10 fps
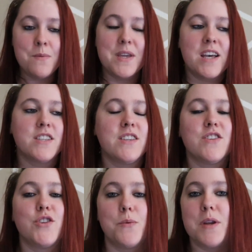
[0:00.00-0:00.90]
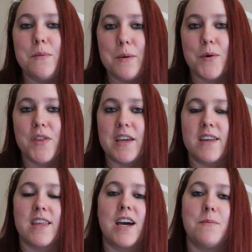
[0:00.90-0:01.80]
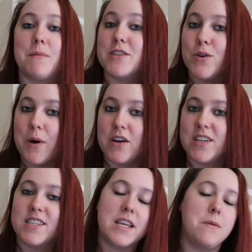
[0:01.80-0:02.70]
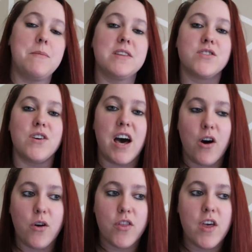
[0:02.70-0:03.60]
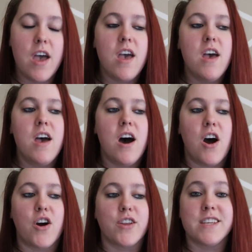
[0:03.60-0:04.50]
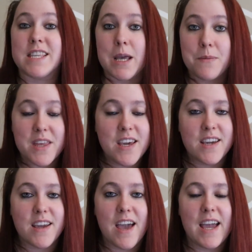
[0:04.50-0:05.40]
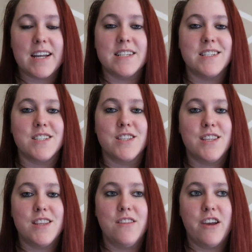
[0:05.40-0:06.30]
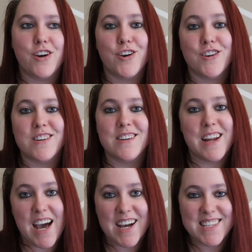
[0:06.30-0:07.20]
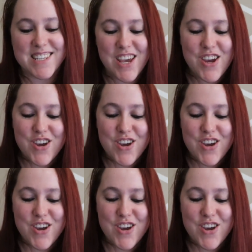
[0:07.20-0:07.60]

because so many people think that mental wellness and mental health are the same thing, and they're not.